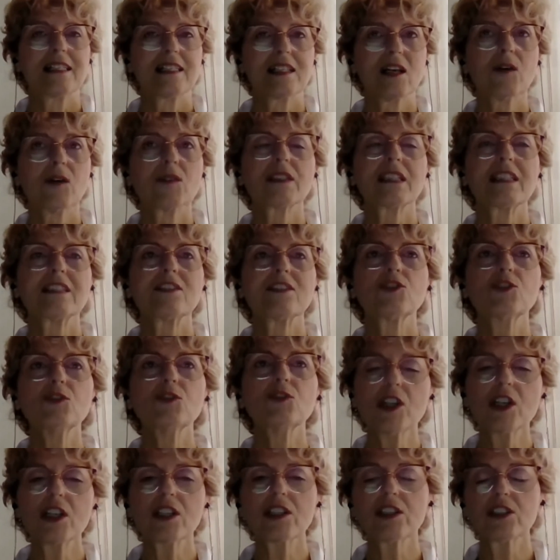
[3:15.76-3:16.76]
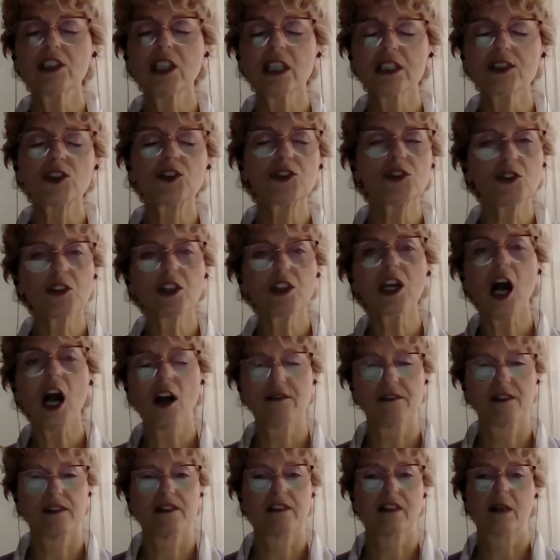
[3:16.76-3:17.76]
So the two
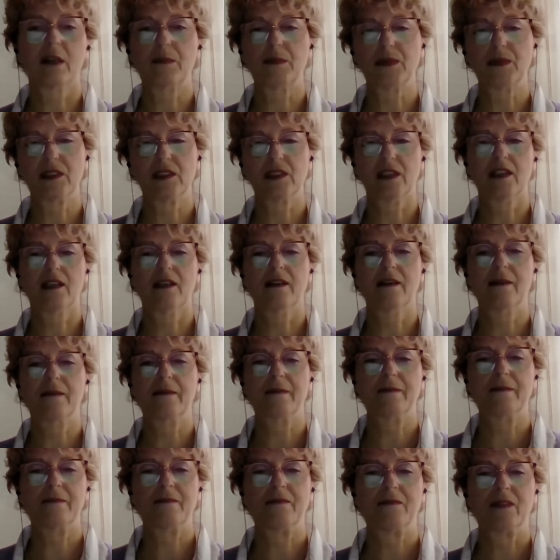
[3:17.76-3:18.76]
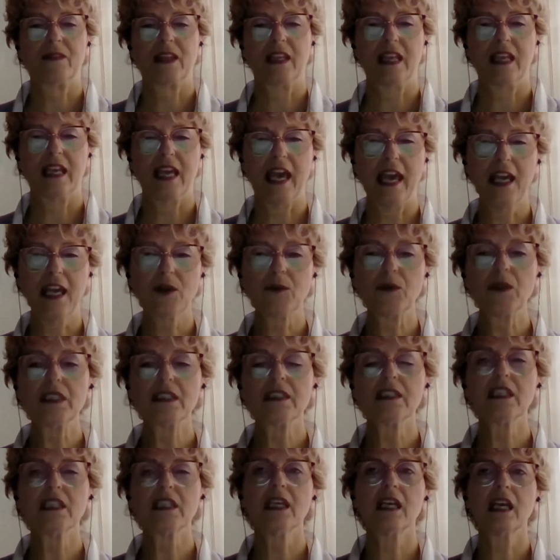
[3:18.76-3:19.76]
concepts,
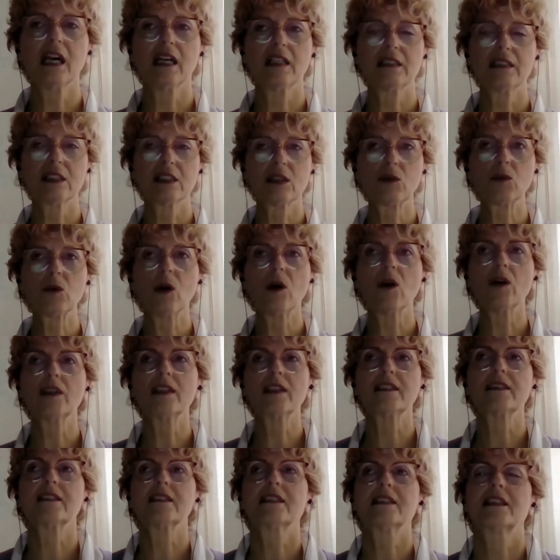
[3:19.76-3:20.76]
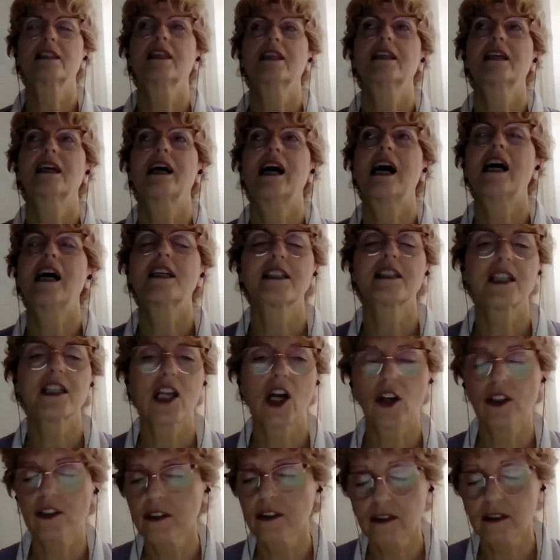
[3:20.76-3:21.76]
equity and equality, are
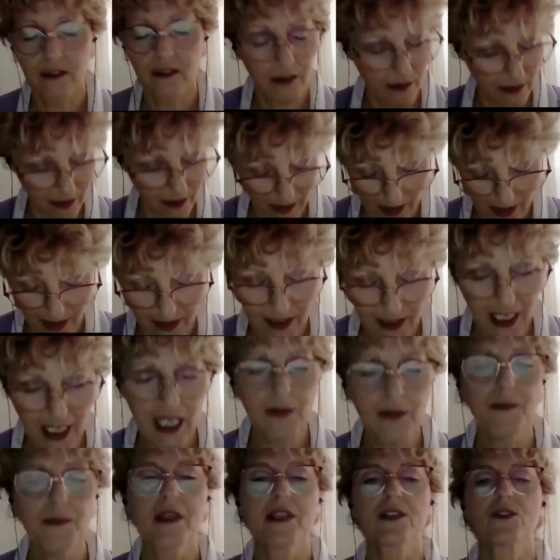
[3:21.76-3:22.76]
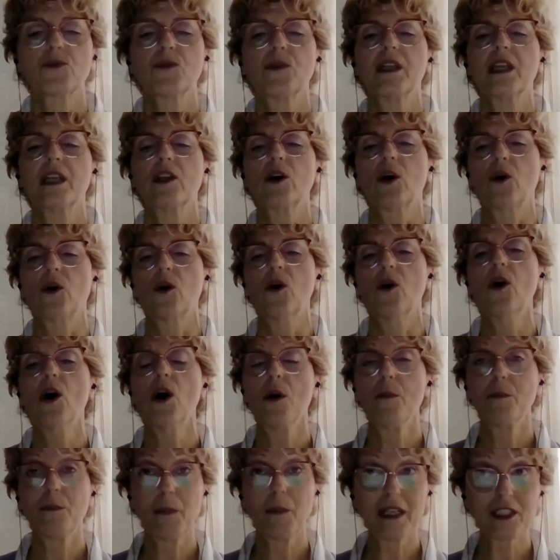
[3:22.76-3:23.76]
not the same as we know,
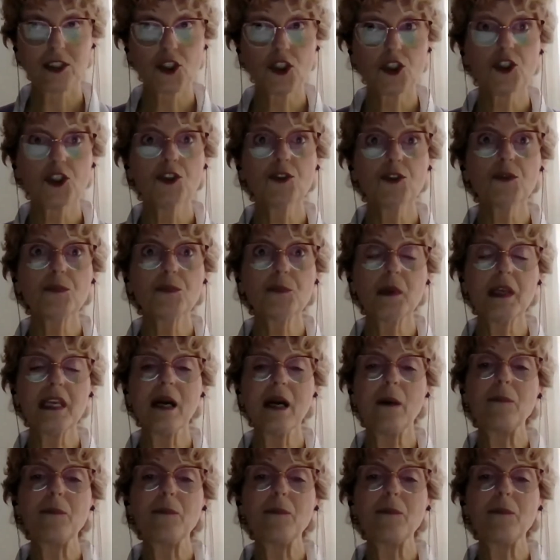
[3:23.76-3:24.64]
but should be